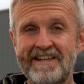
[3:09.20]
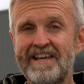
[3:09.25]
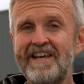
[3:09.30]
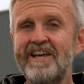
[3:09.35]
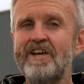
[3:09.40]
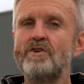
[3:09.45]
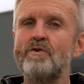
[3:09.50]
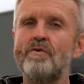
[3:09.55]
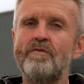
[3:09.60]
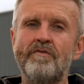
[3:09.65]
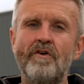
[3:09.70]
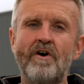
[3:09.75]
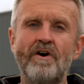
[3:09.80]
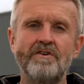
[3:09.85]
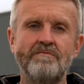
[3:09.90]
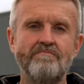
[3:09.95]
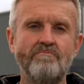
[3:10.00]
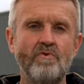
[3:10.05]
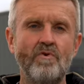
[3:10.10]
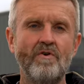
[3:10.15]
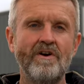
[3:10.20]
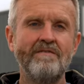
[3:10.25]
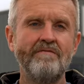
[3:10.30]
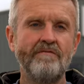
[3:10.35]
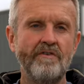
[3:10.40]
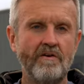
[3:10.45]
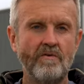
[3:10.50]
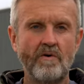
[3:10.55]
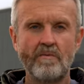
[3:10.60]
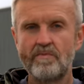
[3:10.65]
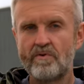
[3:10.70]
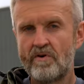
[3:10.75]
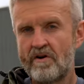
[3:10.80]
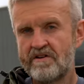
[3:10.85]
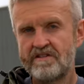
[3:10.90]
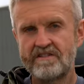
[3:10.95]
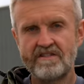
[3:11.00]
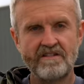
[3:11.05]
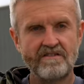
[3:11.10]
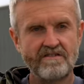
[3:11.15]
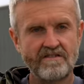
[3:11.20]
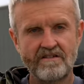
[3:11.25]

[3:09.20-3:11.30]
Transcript: here, you'll find more info on prices,